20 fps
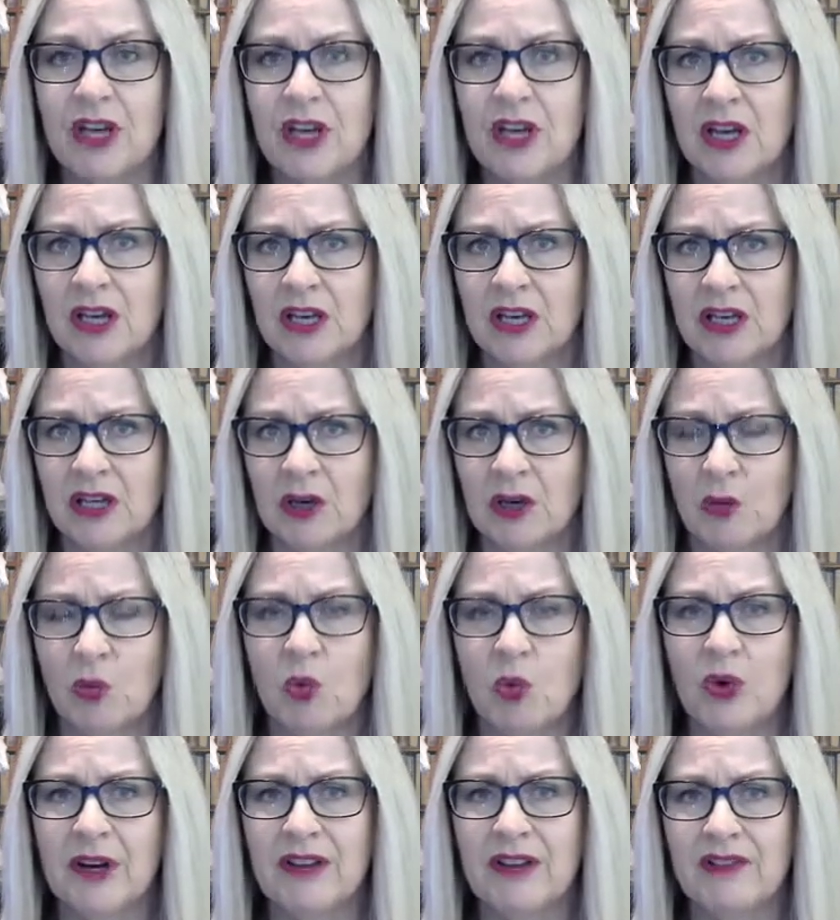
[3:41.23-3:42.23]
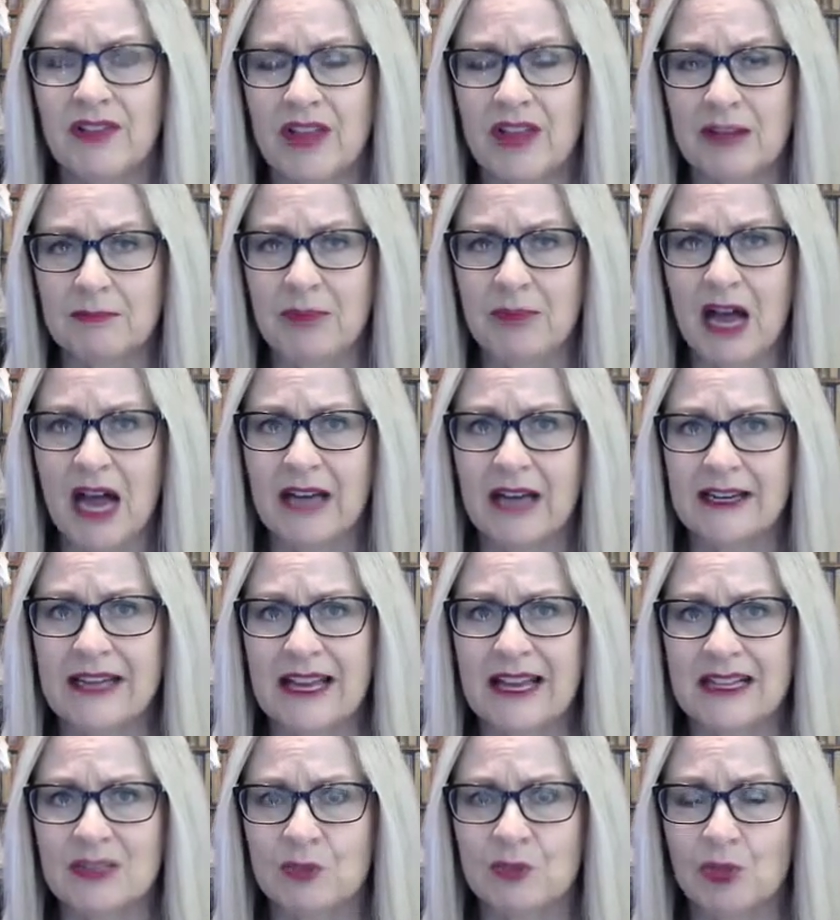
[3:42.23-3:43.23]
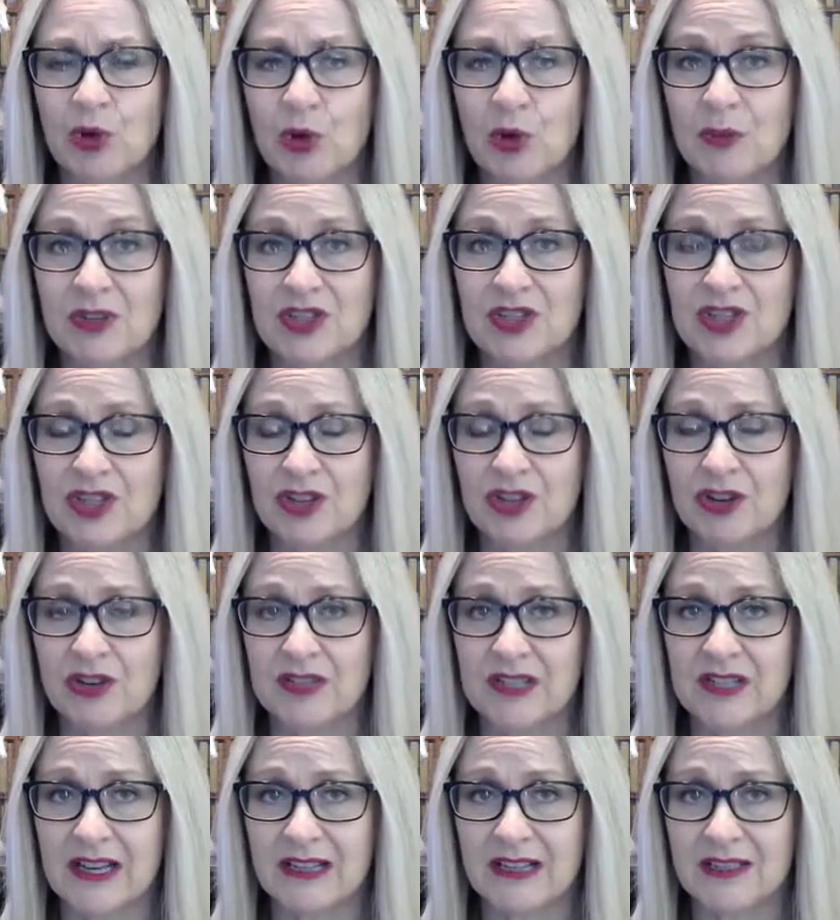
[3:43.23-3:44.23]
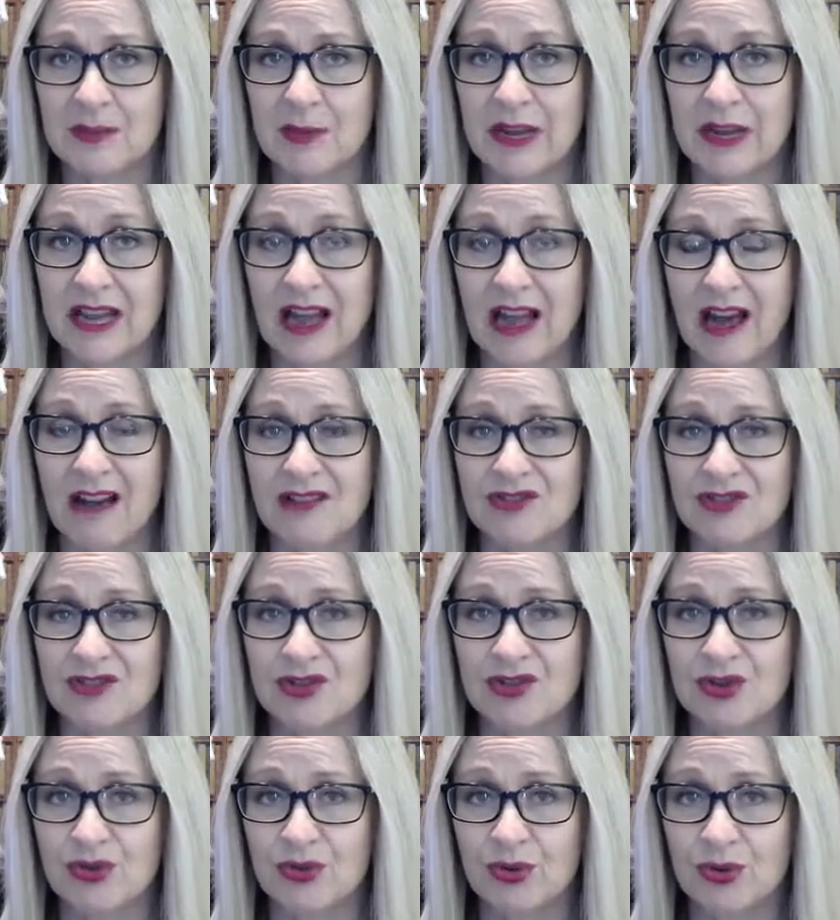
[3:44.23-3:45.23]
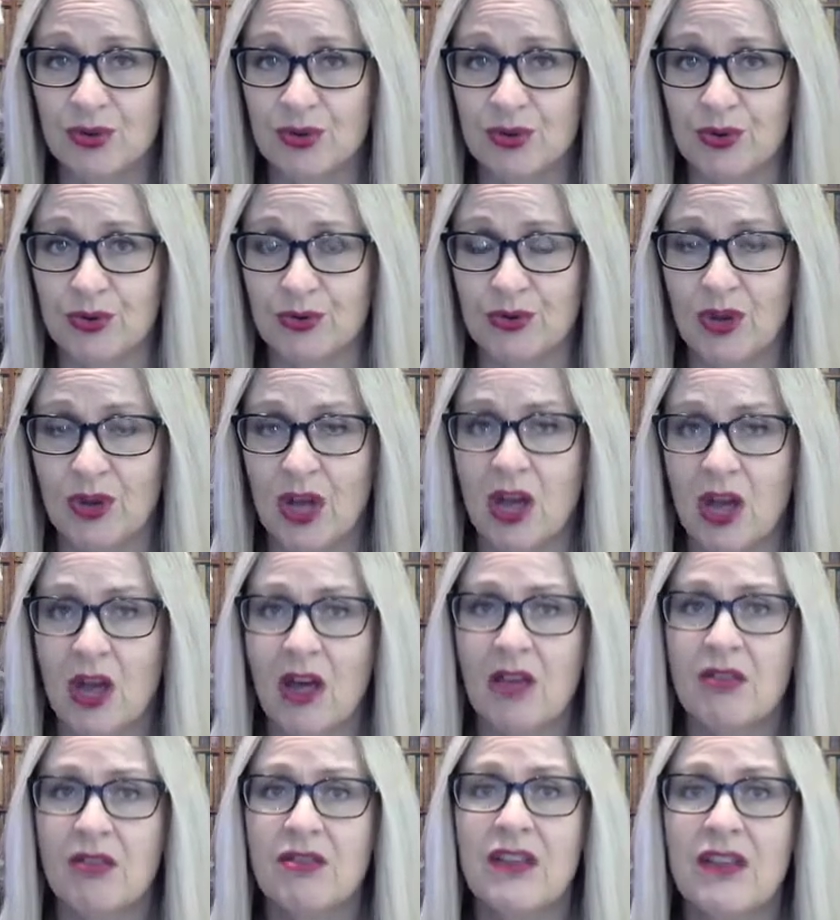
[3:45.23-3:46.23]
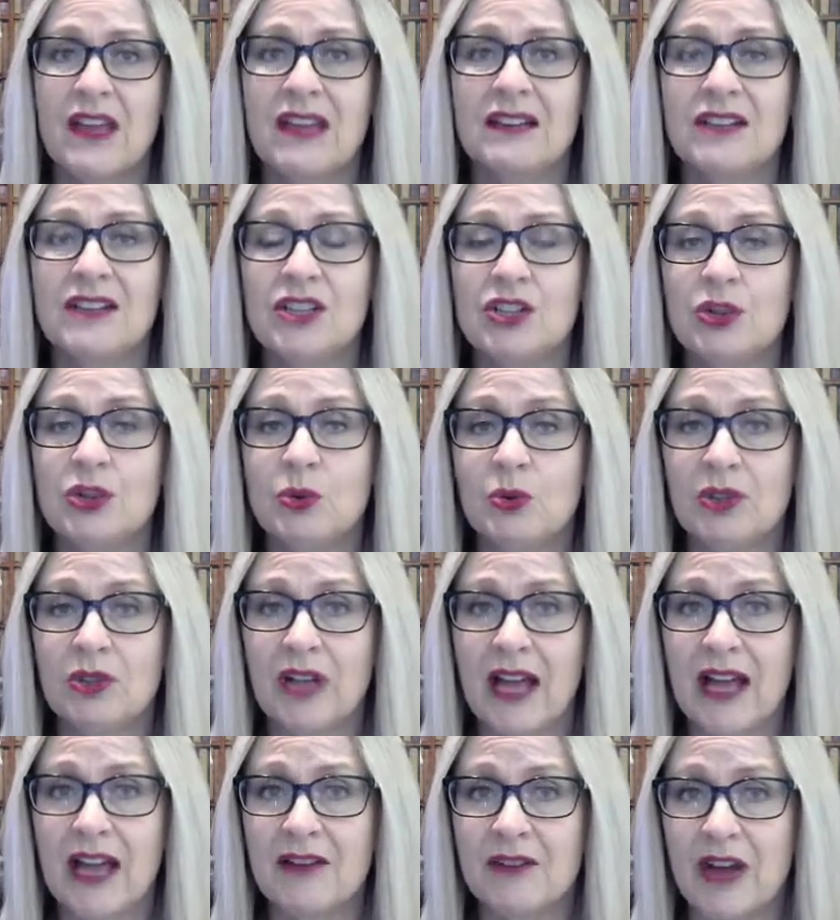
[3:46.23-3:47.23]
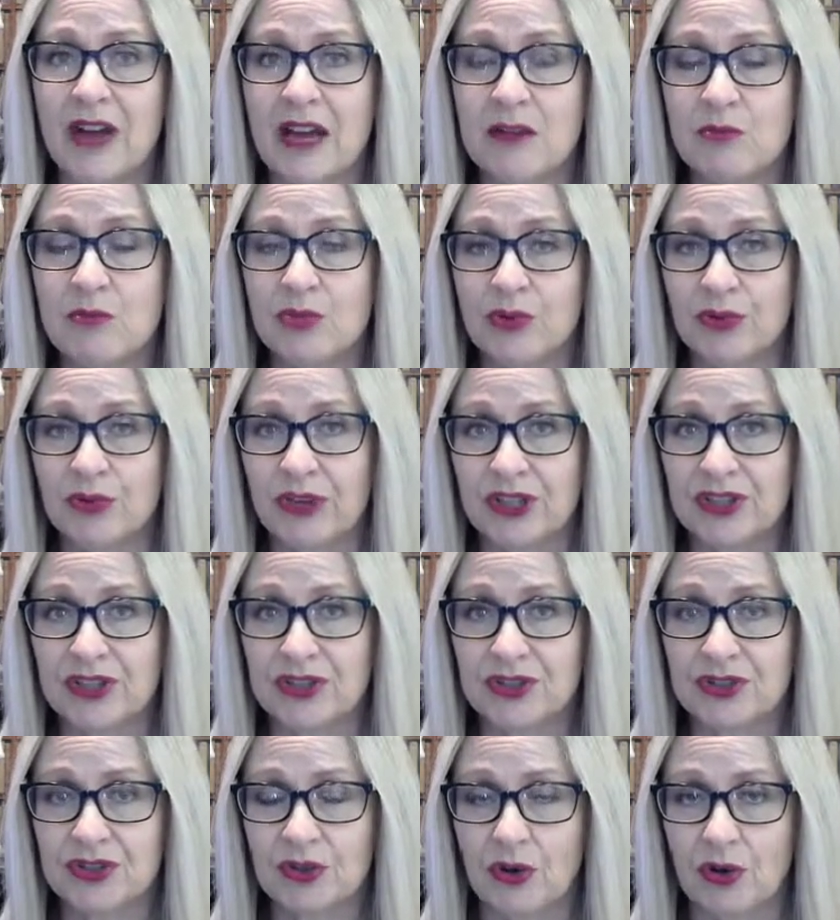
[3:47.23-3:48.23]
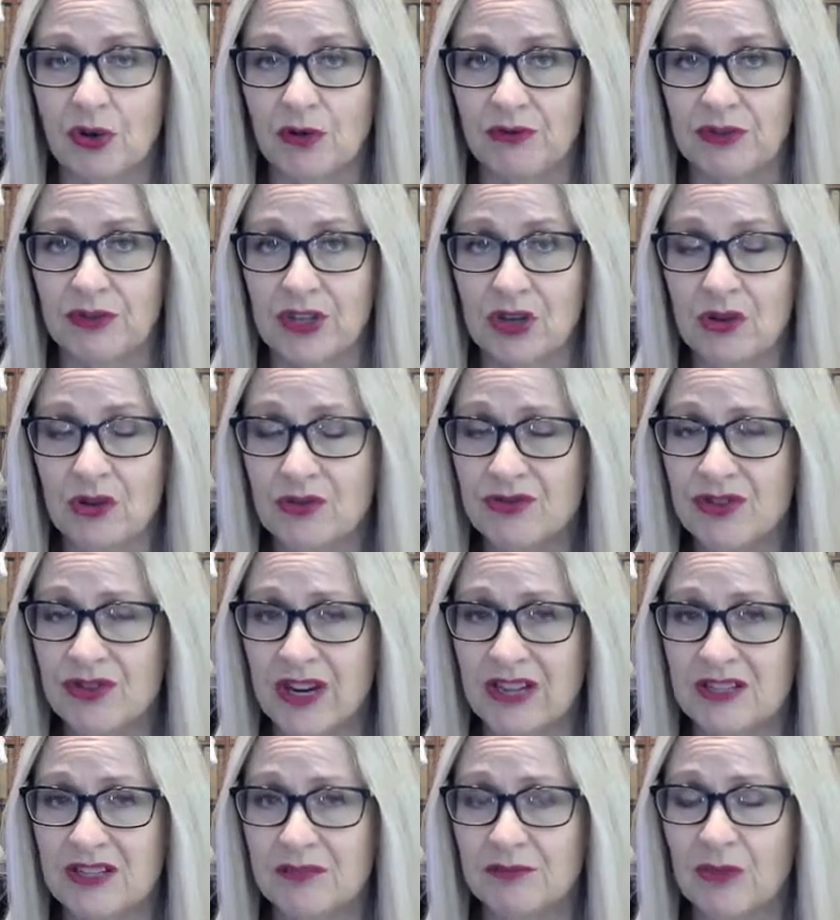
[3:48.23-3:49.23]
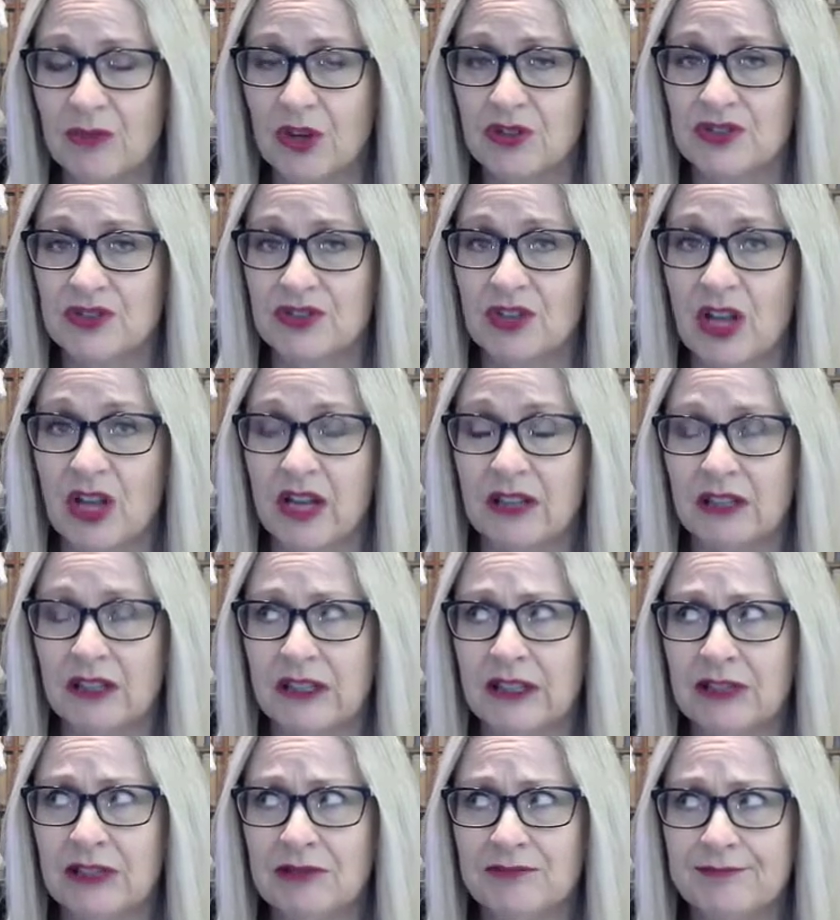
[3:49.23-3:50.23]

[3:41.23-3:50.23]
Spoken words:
whatever that party has promised turns out to be untrue, then you will have a breach of the contract, most likely,